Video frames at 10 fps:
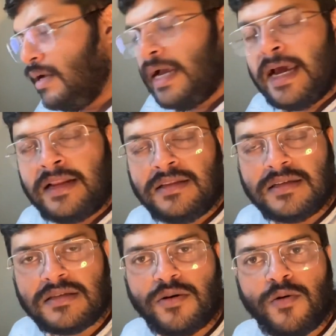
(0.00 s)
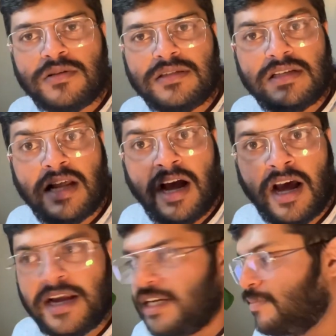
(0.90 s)
And this course is in
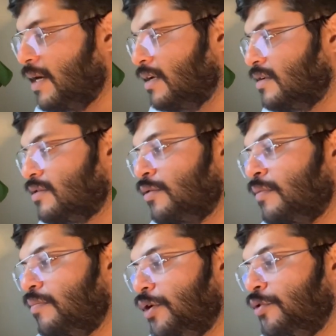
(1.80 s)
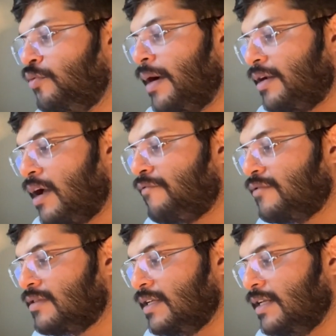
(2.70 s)
high demand. So you might have to
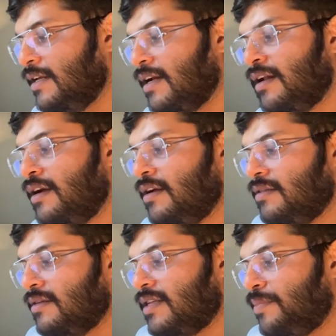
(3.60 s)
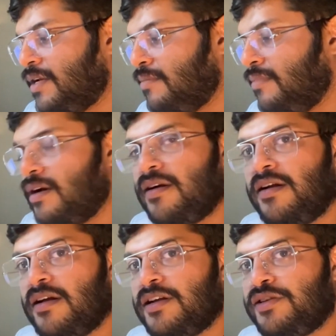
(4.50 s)
see that the September
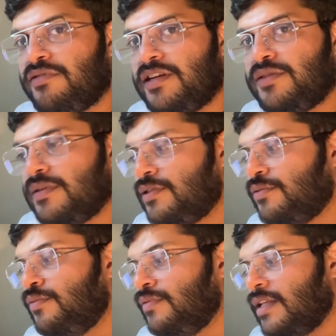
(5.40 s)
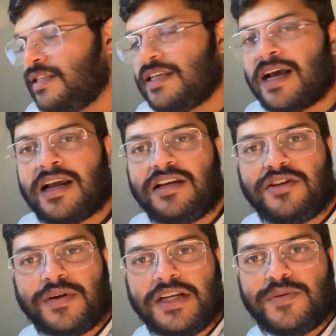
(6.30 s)
2022, the Jan
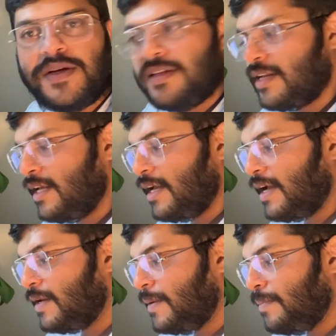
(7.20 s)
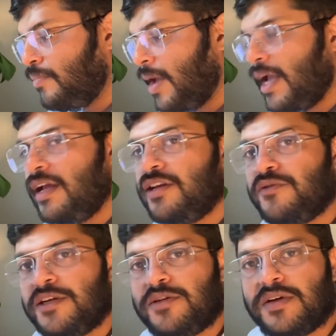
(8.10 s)
2023 and May
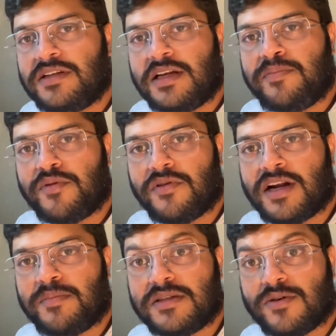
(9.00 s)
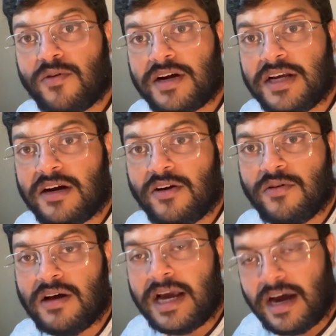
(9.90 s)
2023 program is already
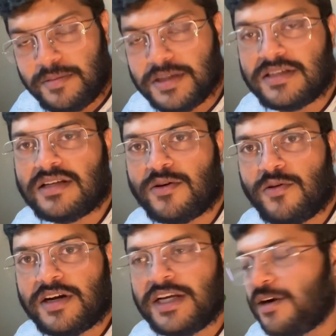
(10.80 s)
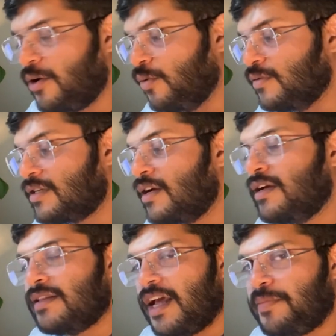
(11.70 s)
closed. Admissions are already closed.
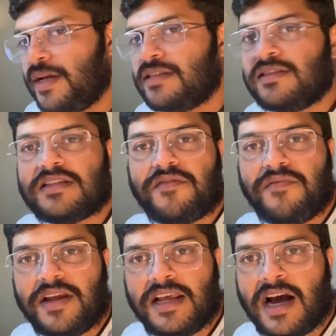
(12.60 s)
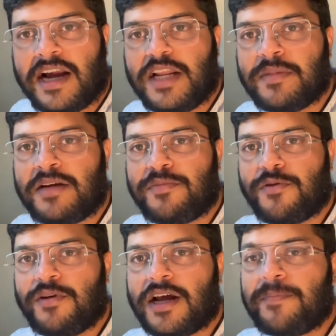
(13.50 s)
That means this is a very high demand
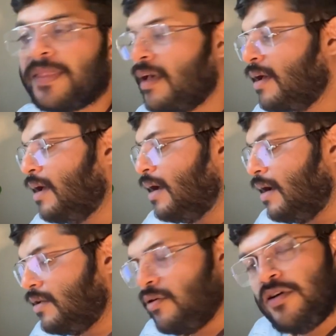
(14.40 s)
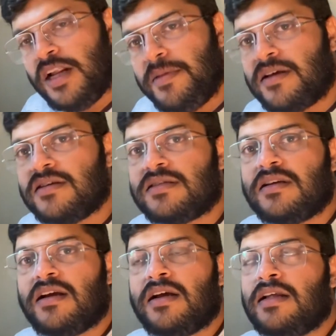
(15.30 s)
program, only because
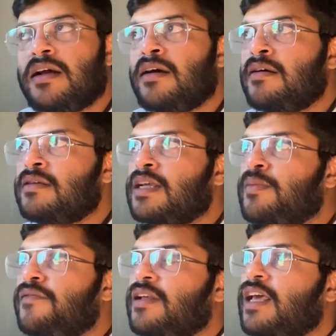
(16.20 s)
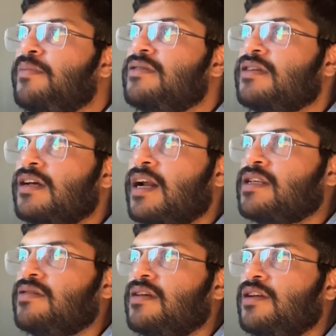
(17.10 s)
some of the chemistry
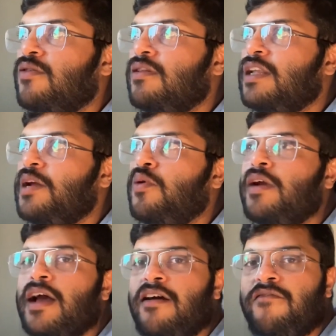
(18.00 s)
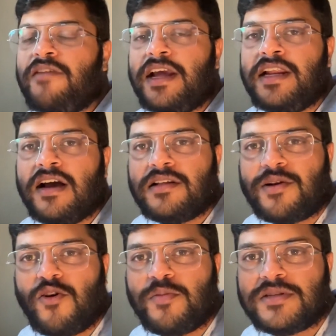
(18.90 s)
graduates and all, they don't have any other
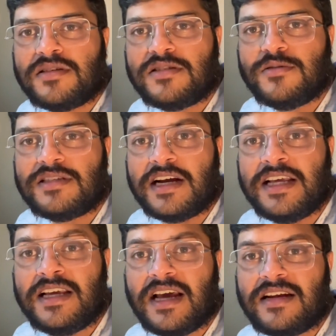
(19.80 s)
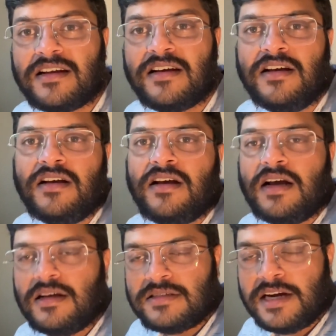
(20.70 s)
options to study at a
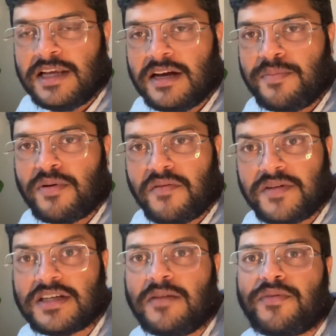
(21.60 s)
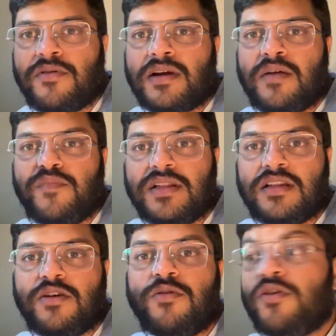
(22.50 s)
professional program with
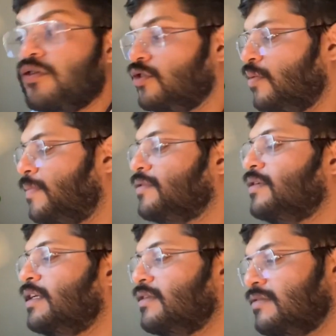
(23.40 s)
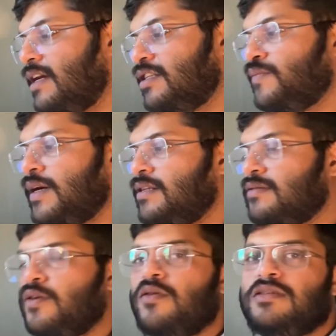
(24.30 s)
a good job opportunity. So that's why this
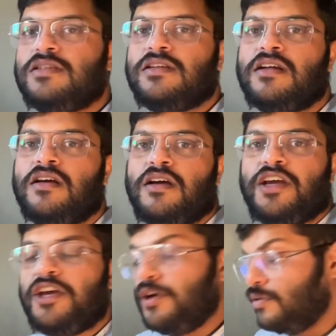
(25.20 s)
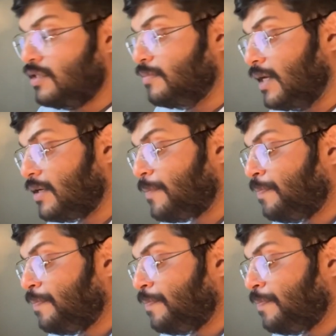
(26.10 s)
course is in huge demand.